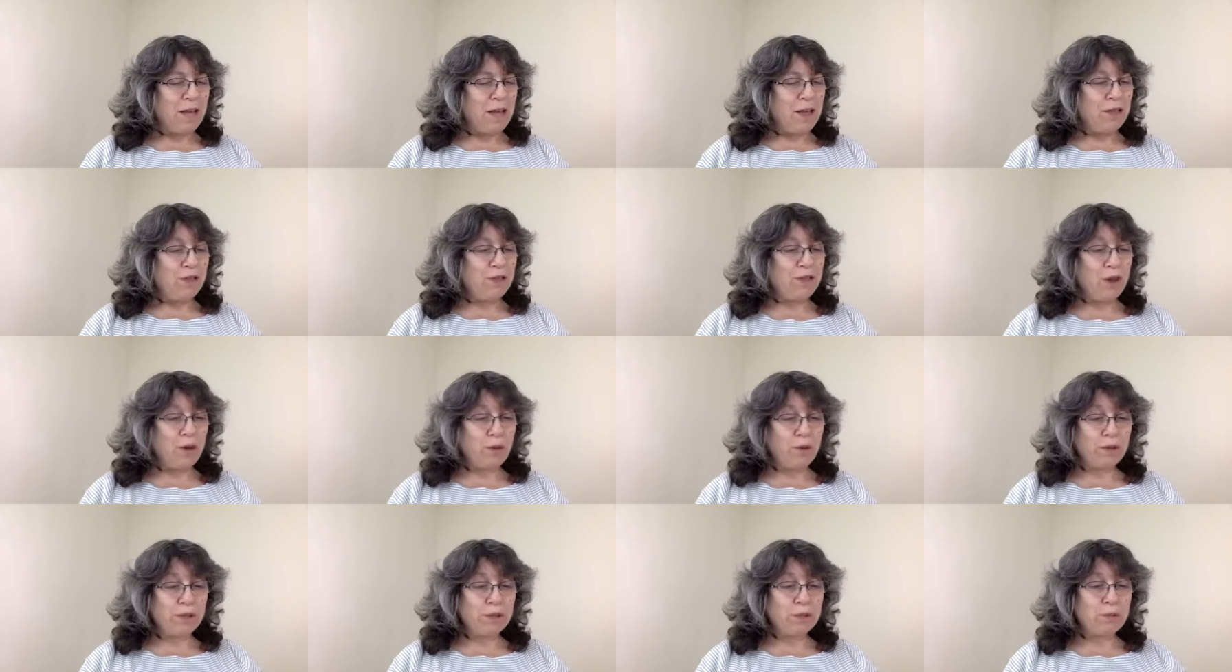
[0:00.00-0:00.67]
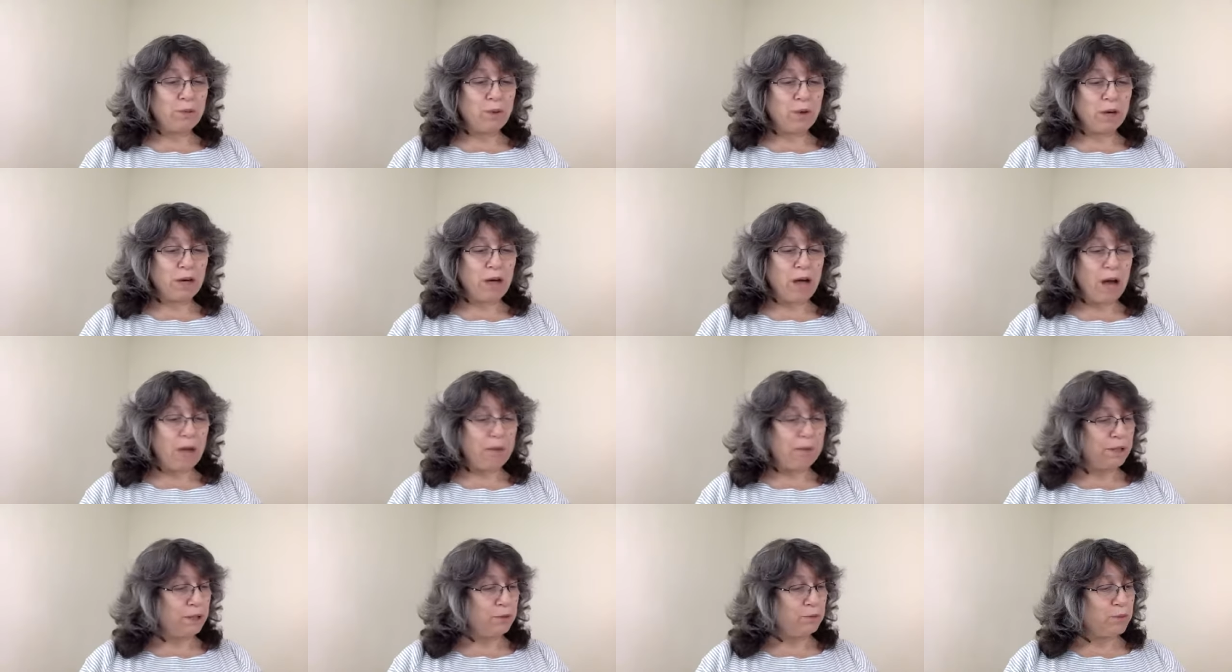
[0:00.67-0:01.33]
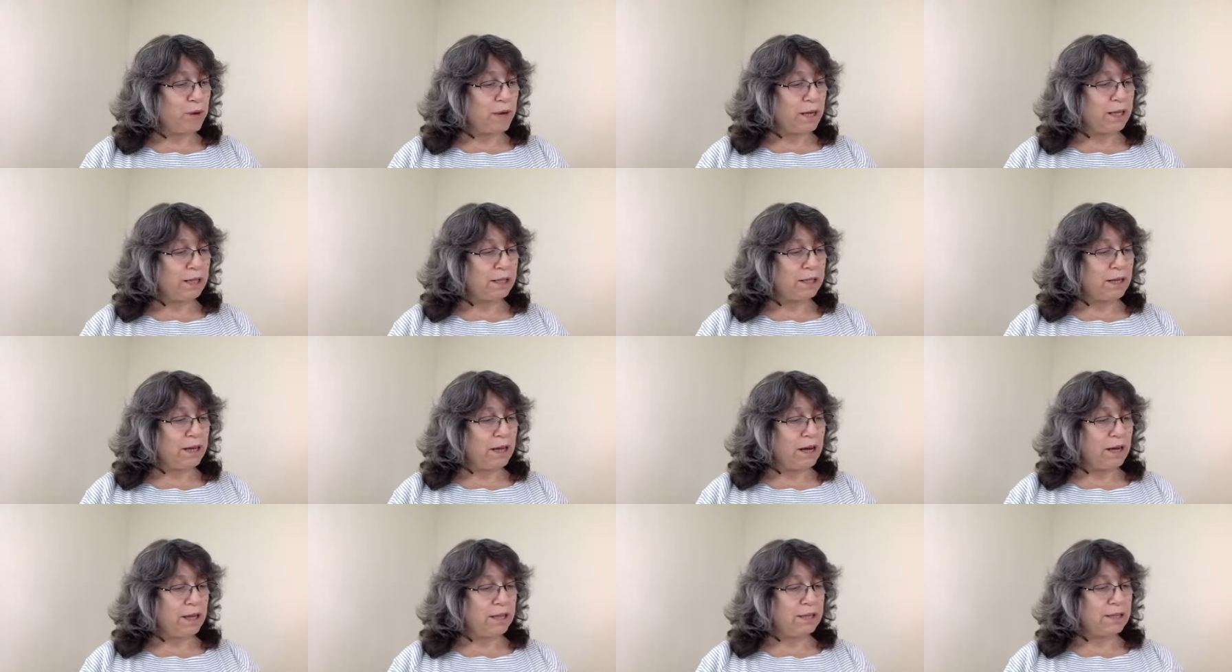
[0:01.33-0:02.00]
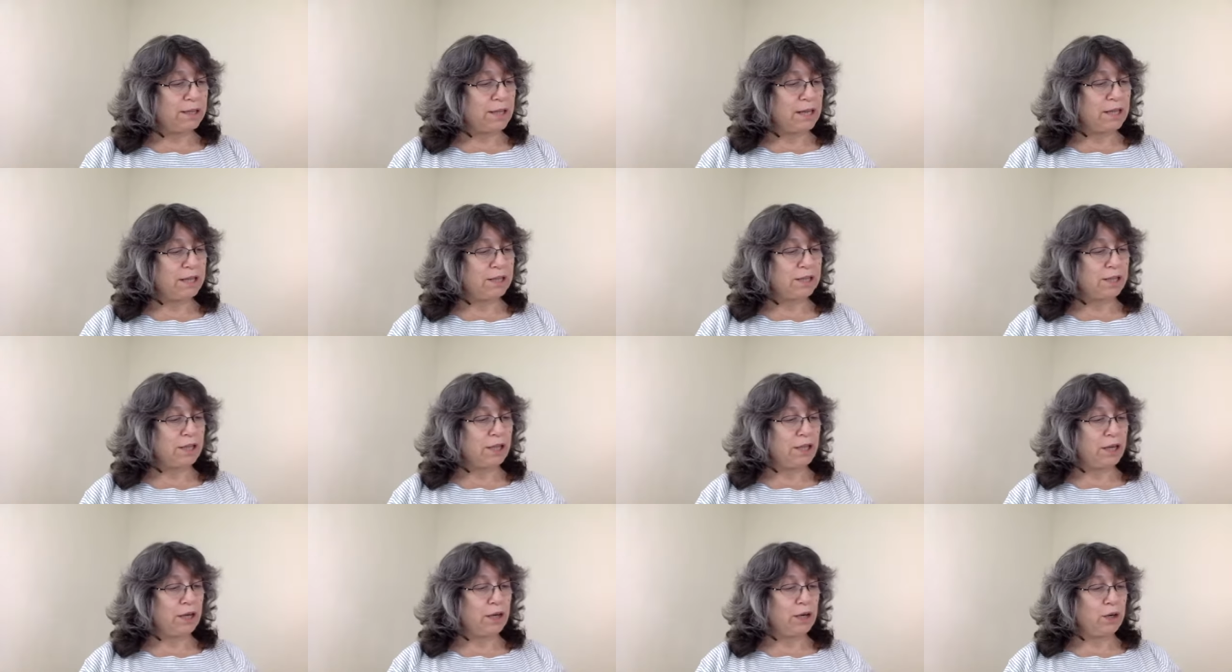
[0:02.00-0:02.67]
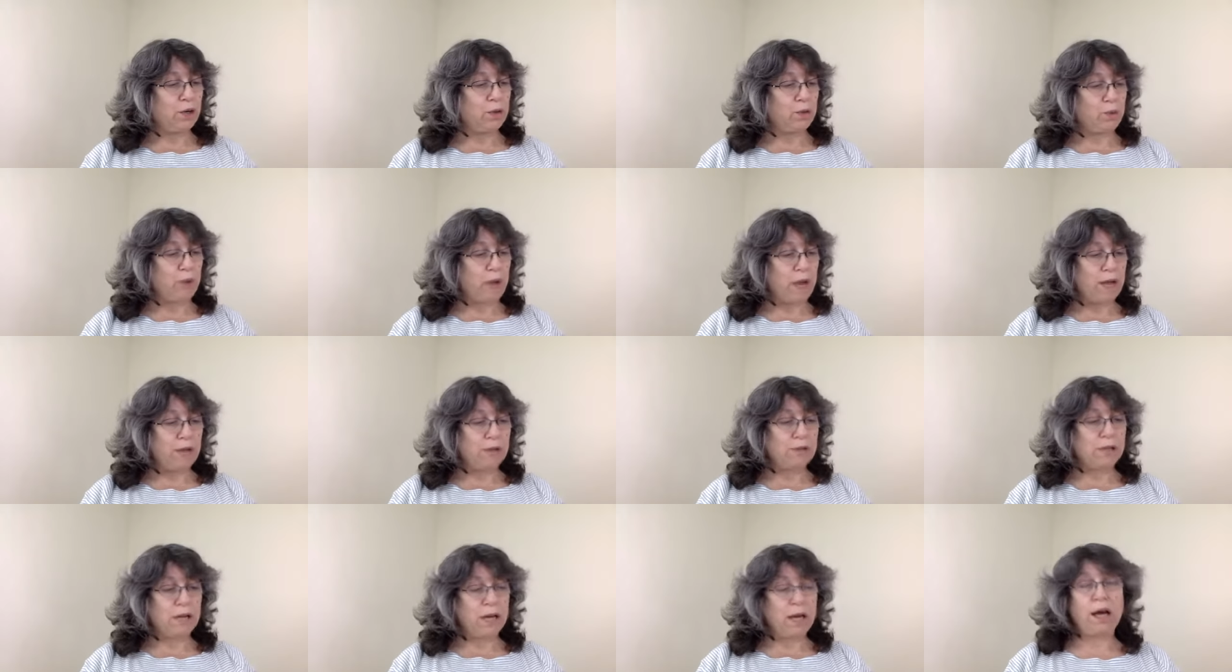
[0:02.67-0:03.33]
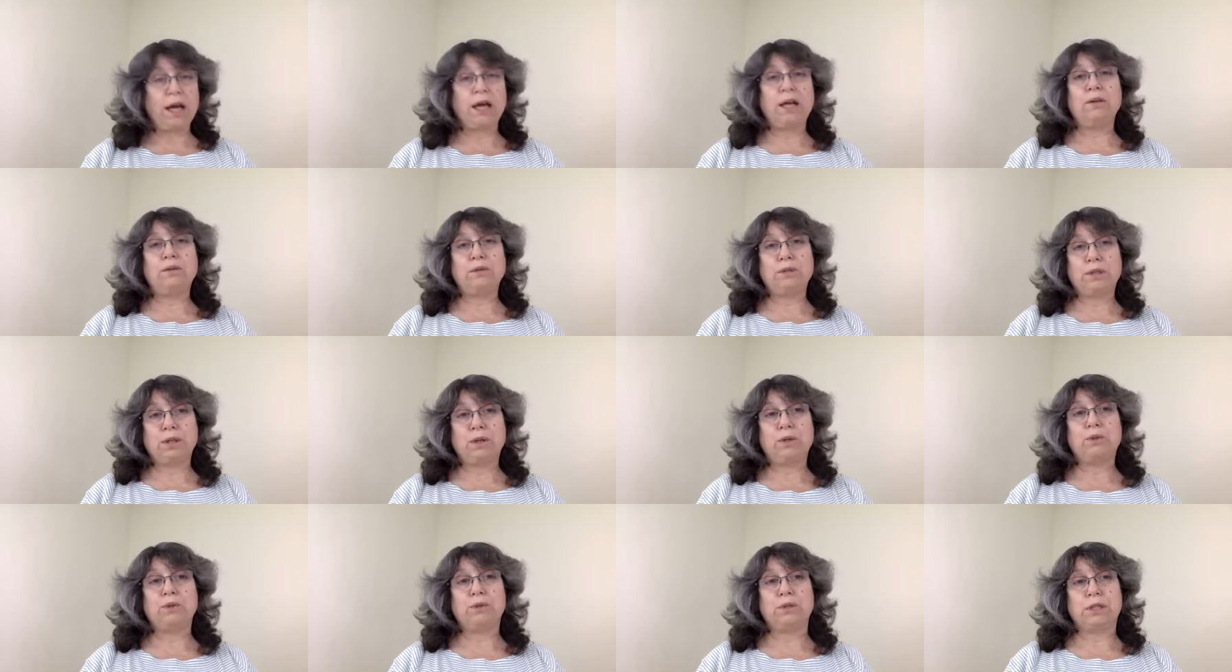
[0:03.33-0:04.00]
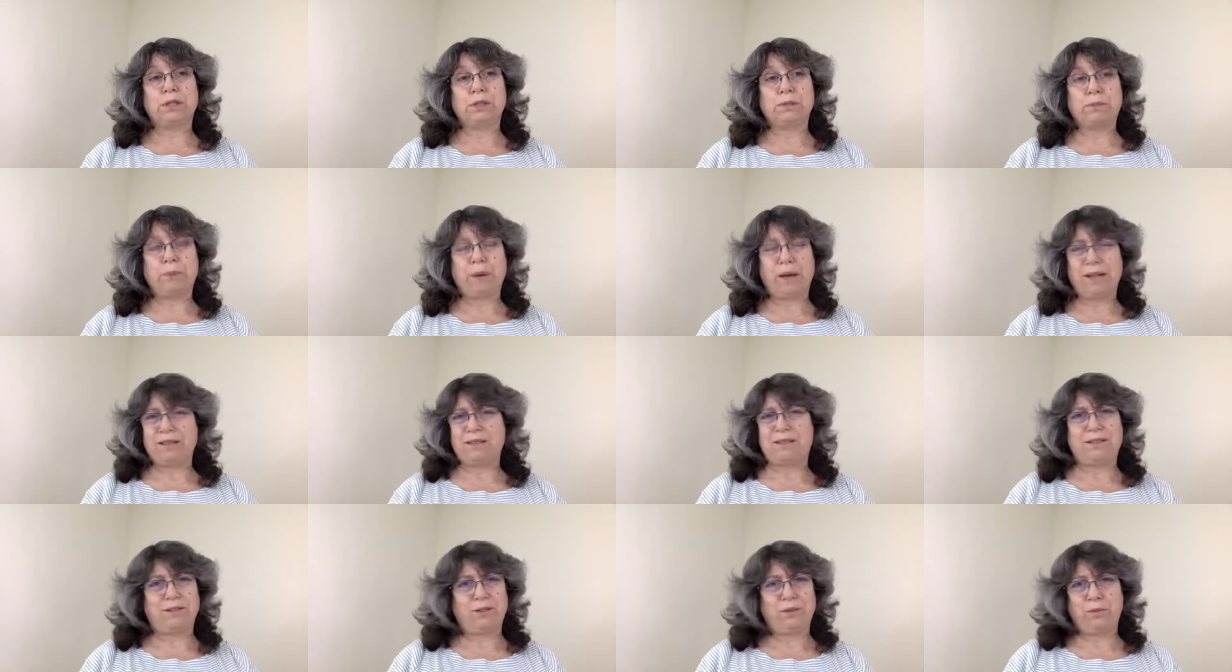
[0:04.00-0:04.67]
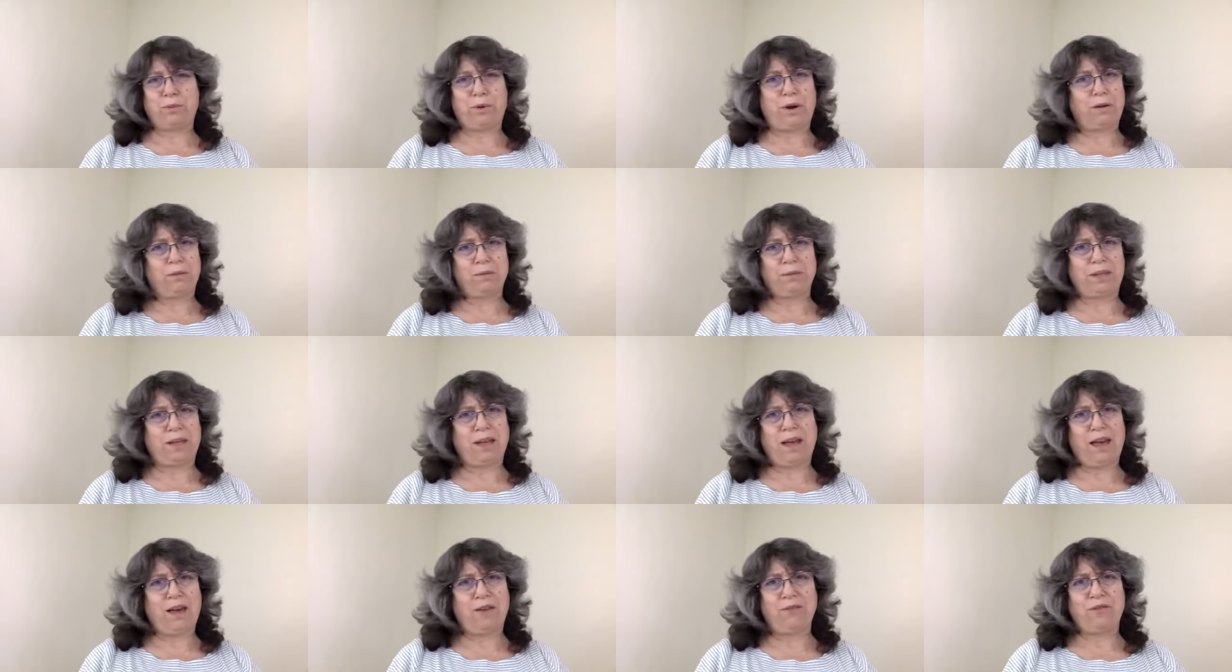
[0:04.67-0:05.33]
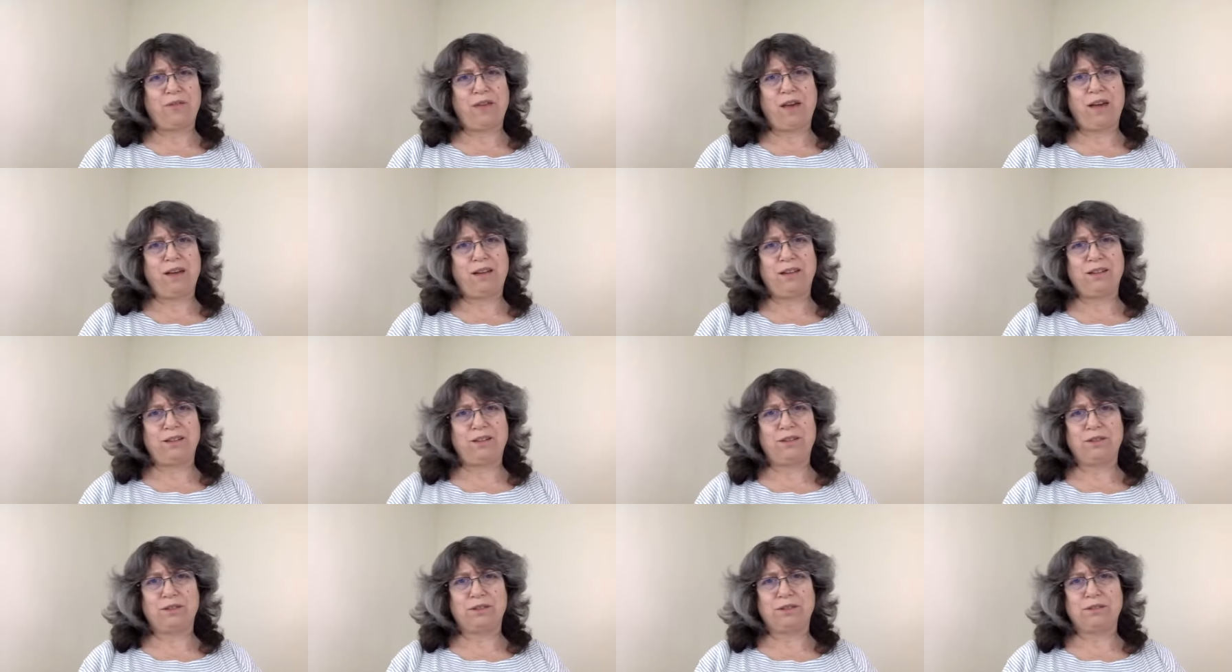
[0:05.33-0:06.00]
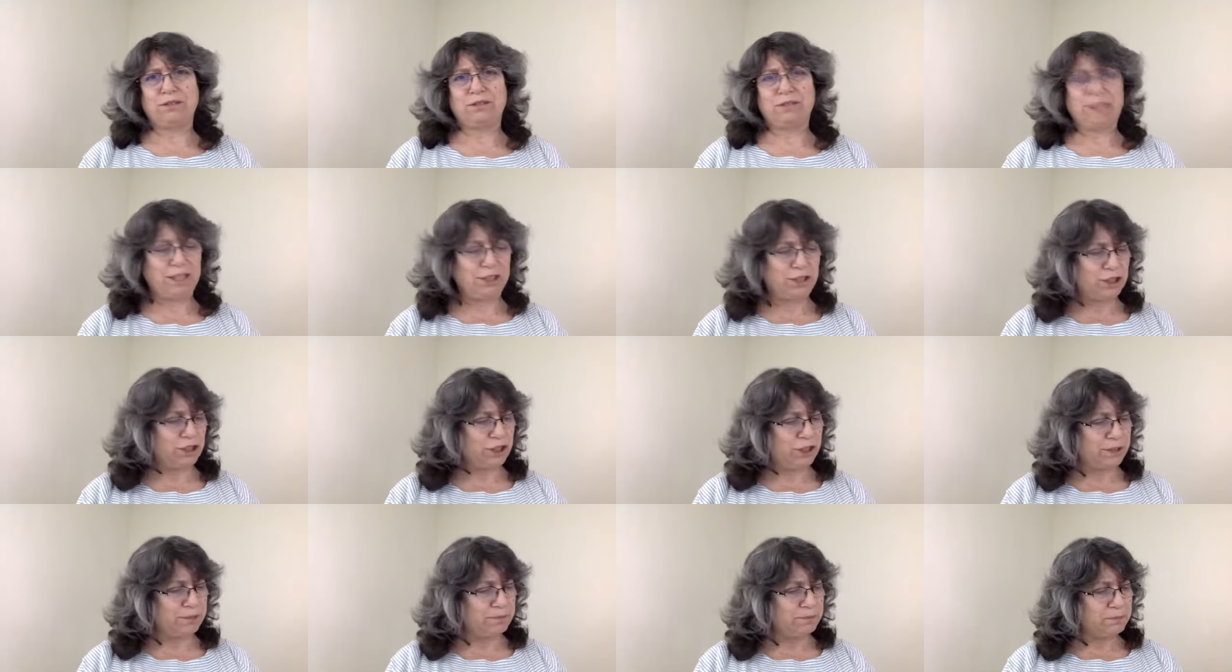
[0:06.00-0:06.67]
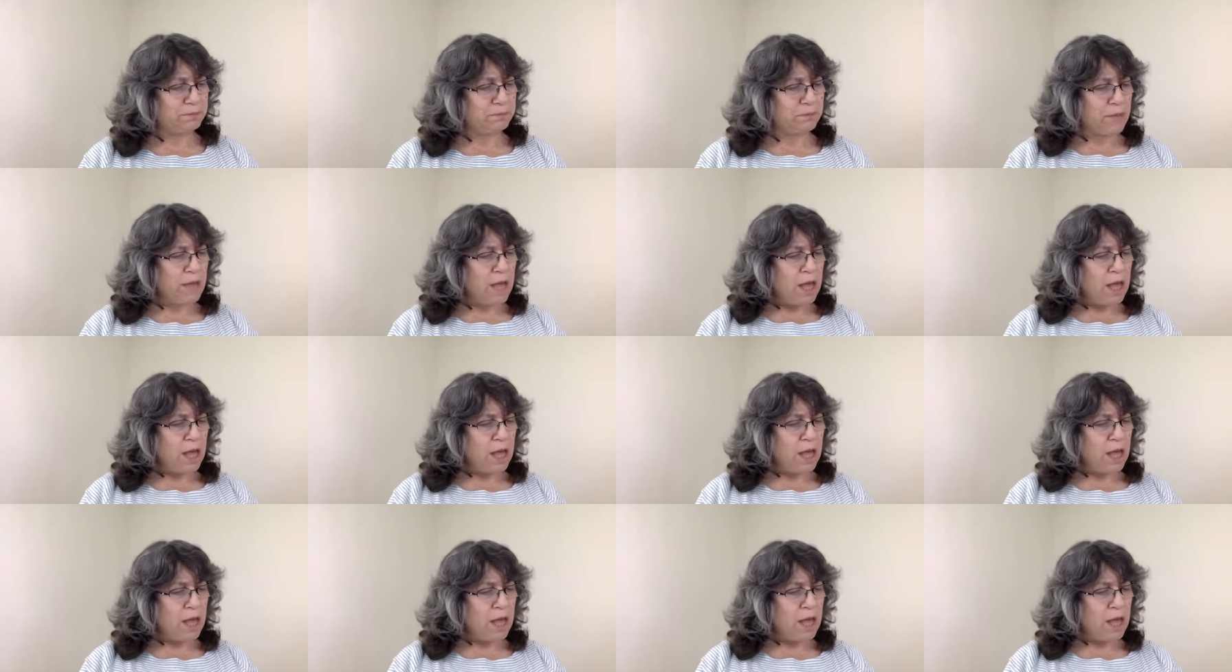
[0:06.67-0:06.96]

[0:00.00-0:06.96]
though it is more commonly recognized as a ground household spice, and you probably have that in your kitchen,